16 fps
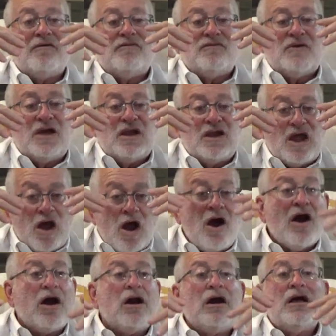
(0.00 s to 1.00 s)
have and
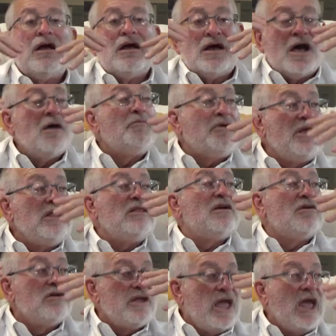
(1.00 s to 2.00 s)
are
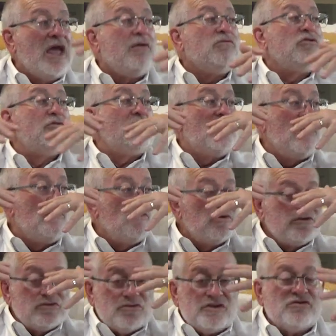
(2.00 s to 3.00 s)
upping their game to
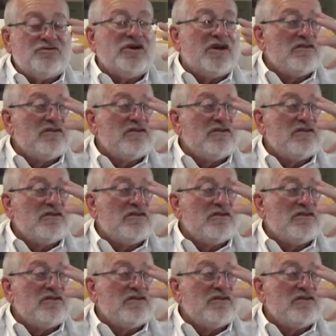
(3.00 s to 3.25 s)
be able to